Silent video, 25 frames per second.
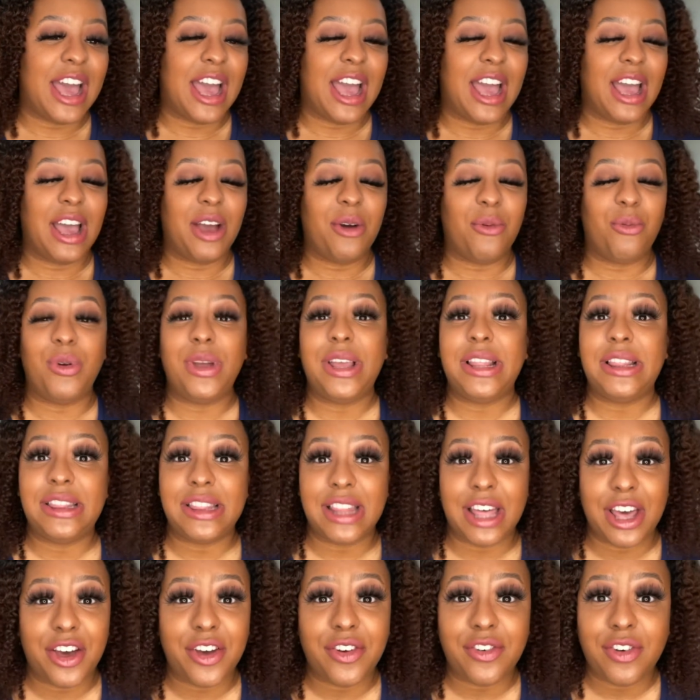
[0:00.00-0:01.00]
We
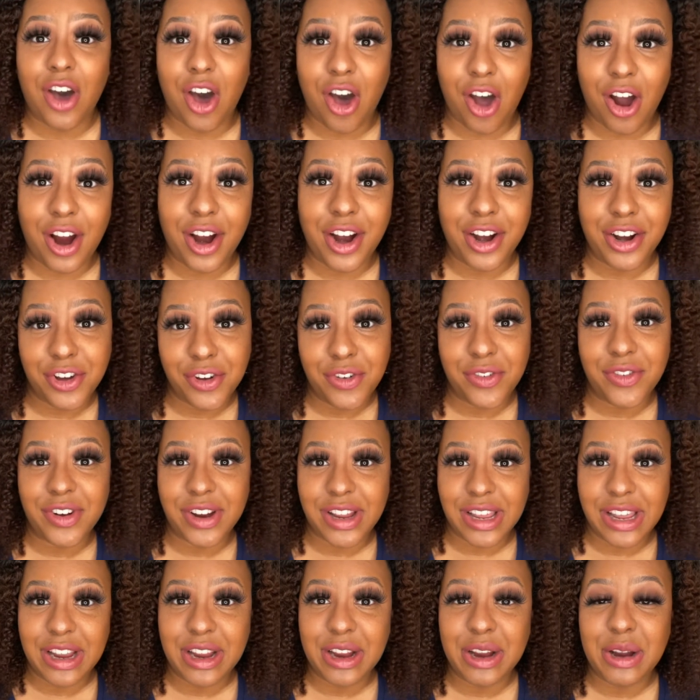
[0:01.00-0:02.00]
love hard over
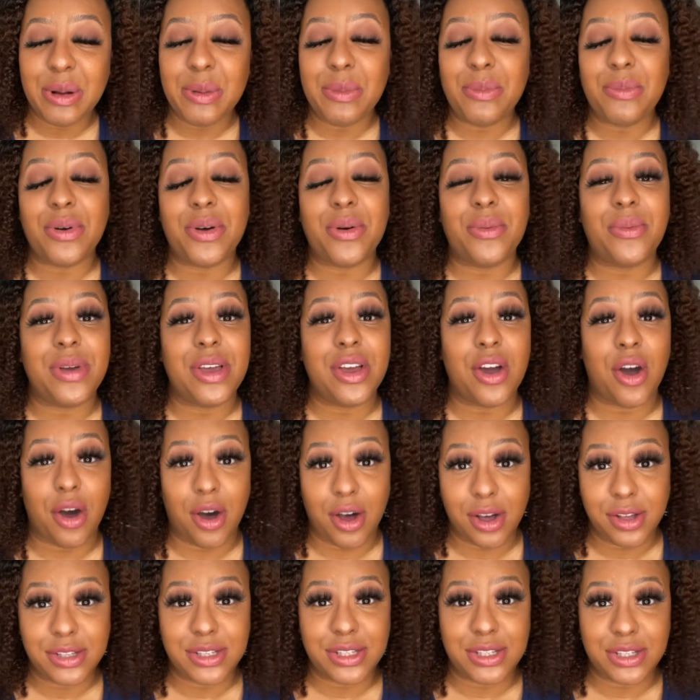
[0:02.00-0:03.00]
here, but we
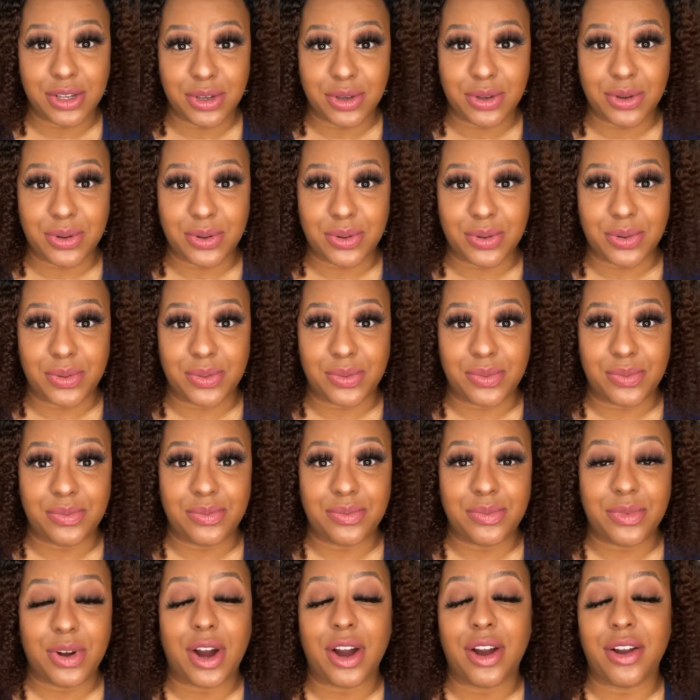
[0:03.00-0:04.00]
also
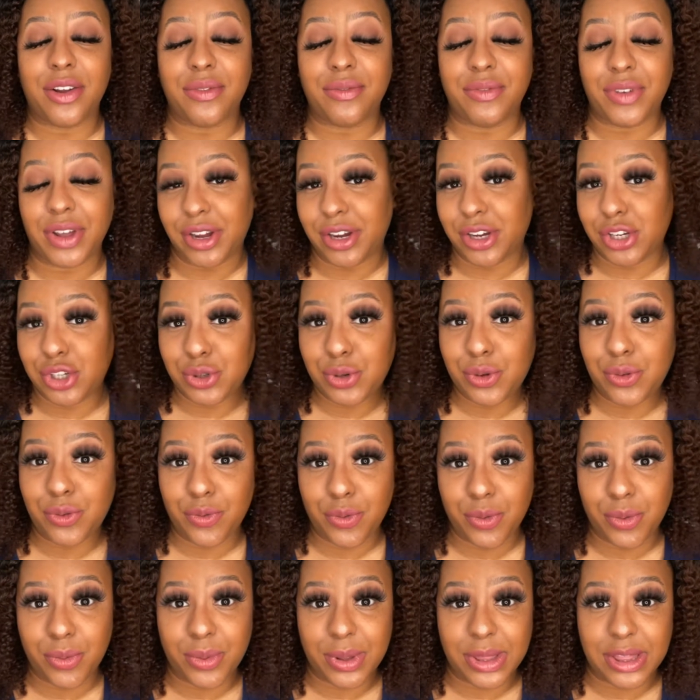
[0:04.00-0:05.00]
are very
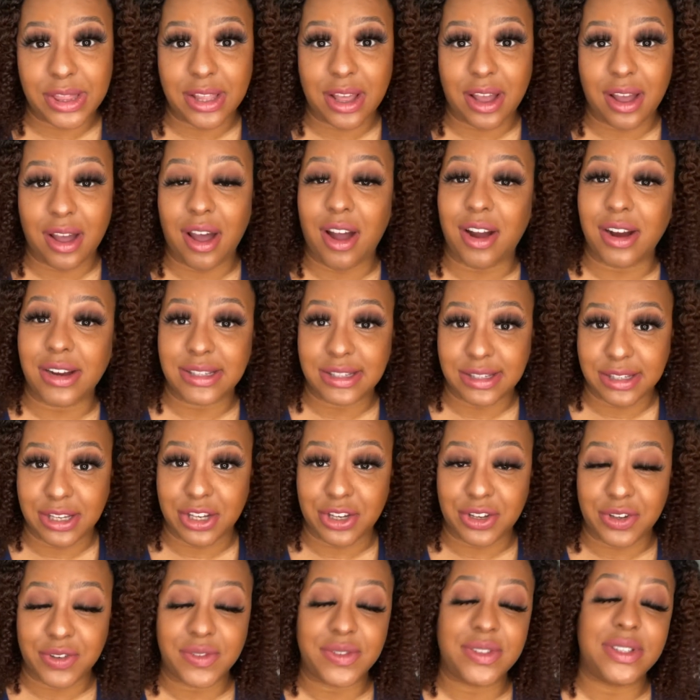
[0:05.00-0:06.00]
truthful with
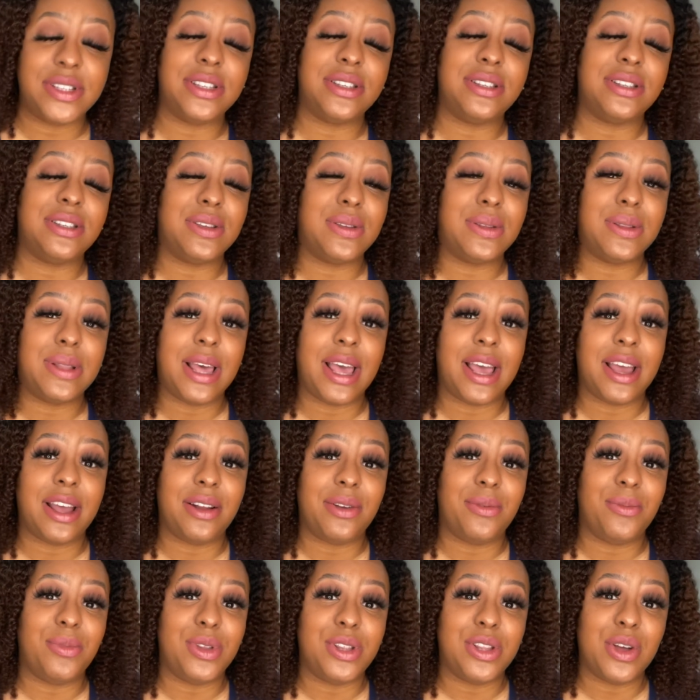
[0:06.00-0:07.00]
ourselves so that
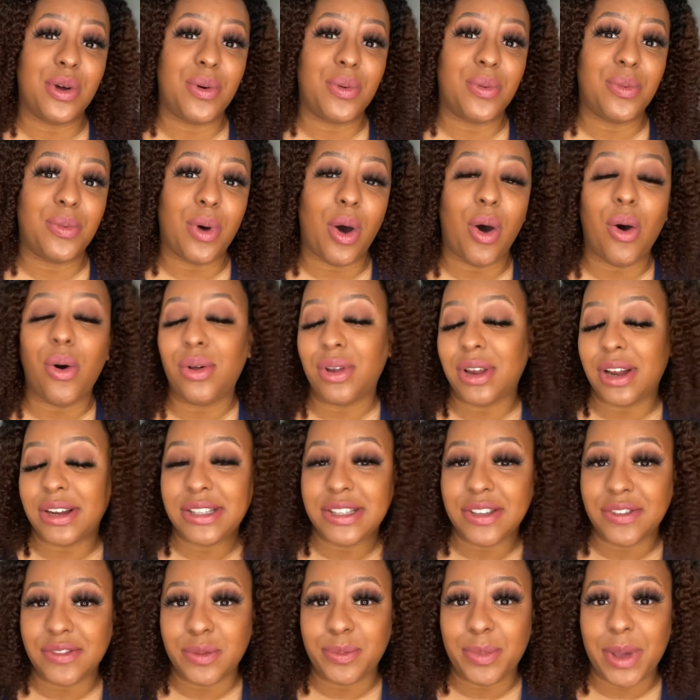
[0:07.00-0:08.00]
we don't hold
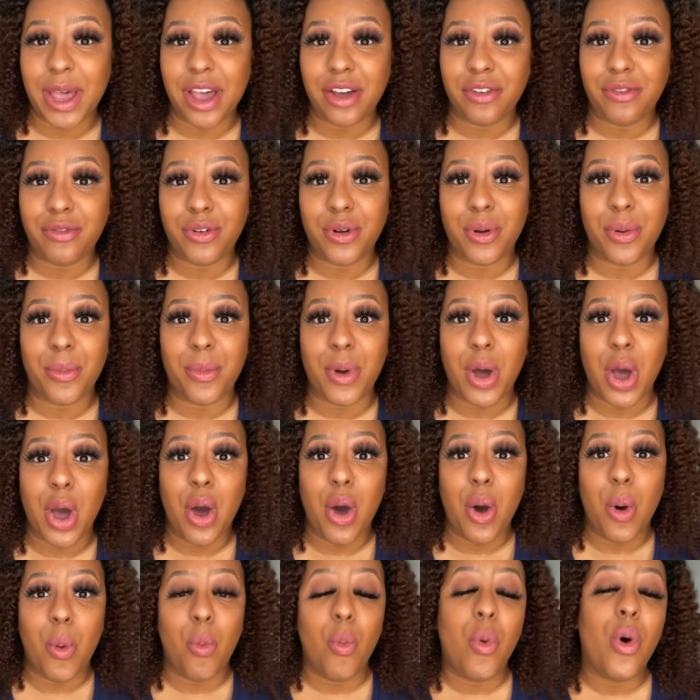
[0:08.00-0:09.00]
ourselves back from
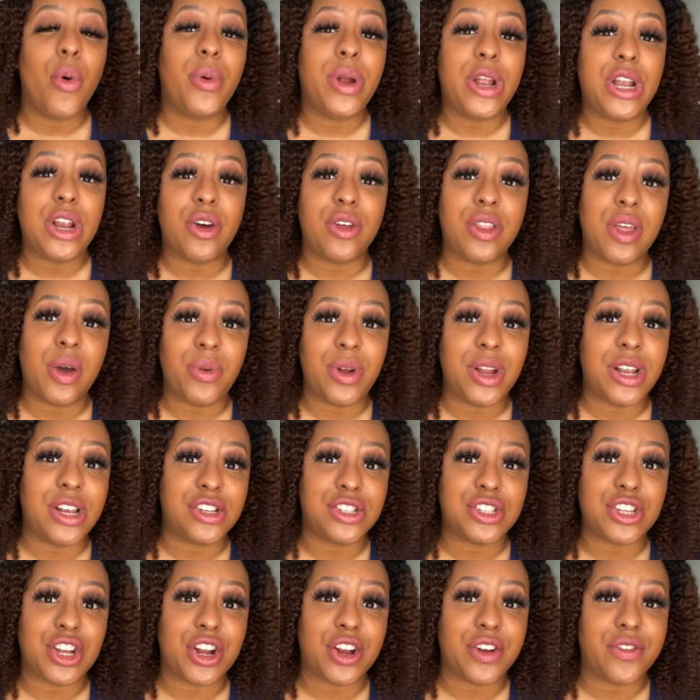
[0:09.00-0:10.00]
what we know that we
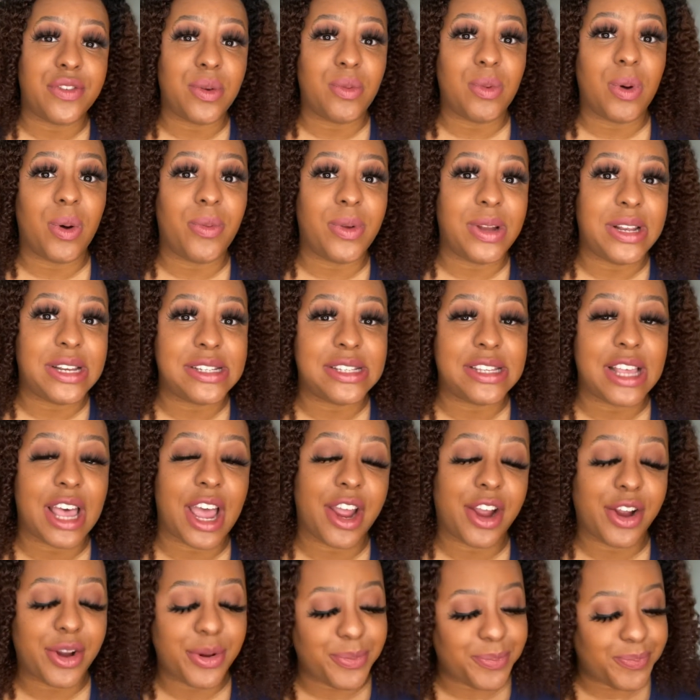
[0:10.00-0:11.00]
deserve and what we
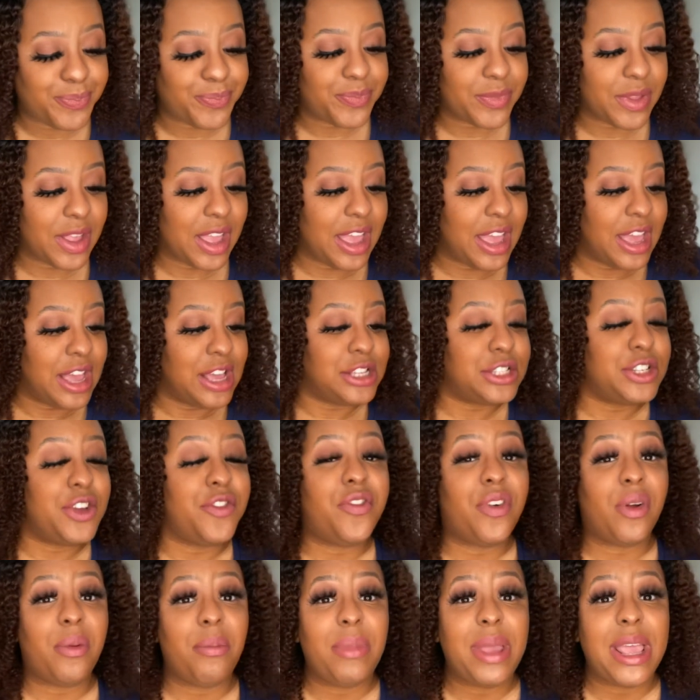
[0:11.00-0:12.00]
desire. So
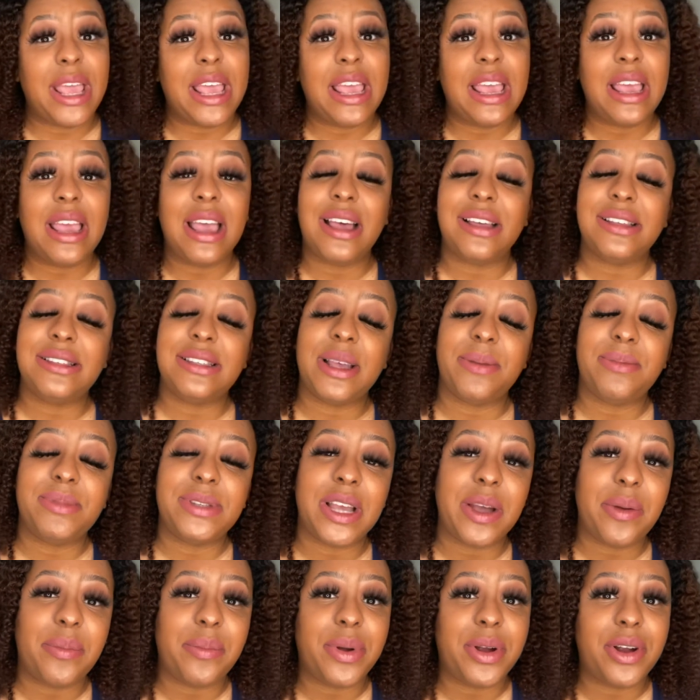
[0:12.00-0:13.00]
for me,
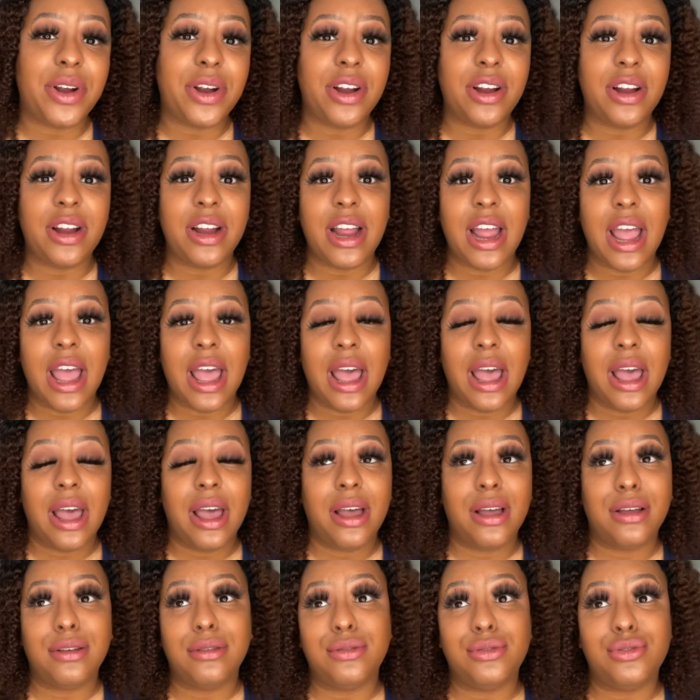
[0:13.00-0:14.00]
September,
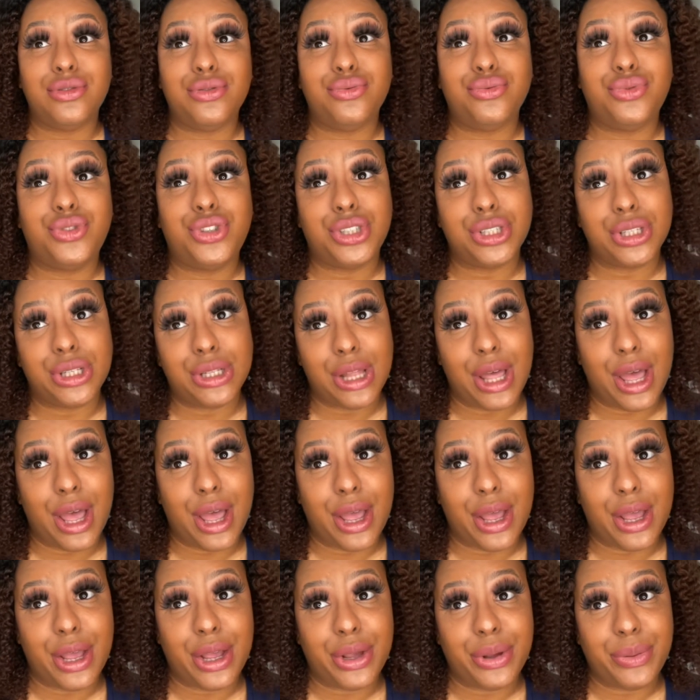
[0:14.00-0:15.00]

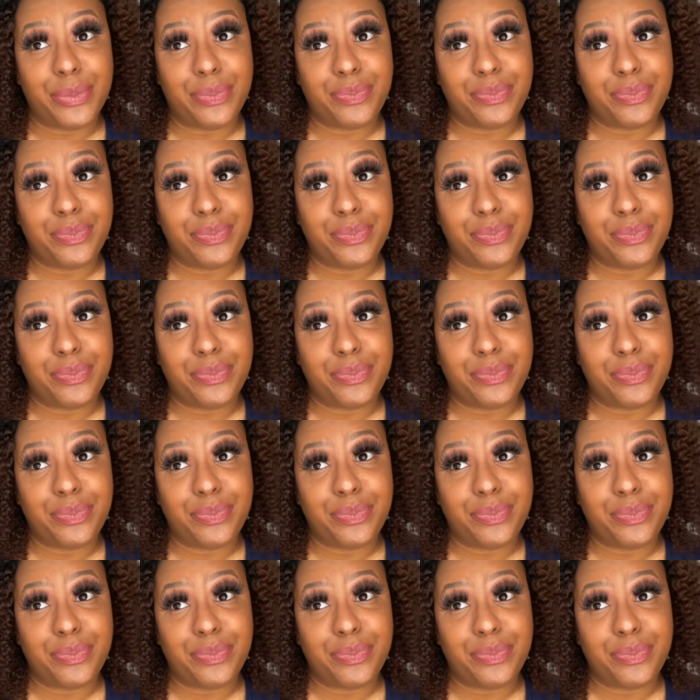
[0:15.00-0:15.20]
July,